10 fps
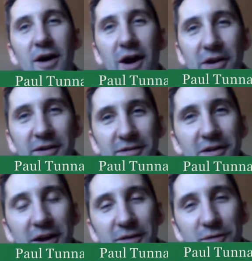Hi Lisa,
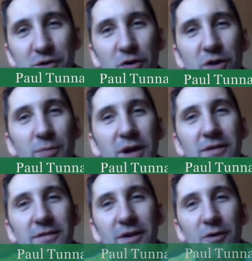thanks for joining
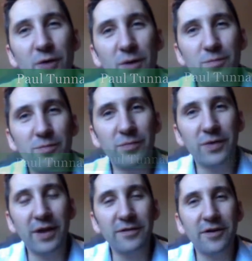me. So um,
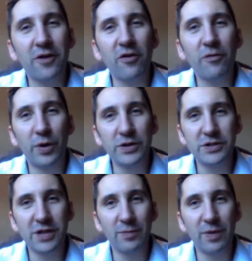let's start off by
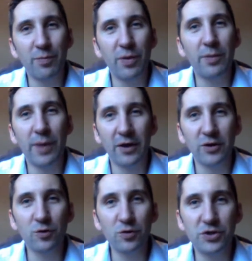just telling me a bit
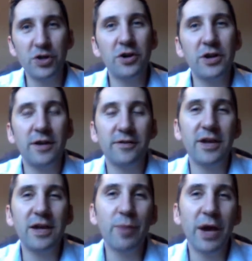about your journey as
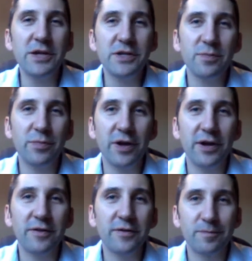an e-patient,
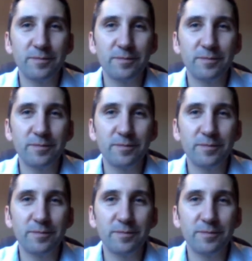please.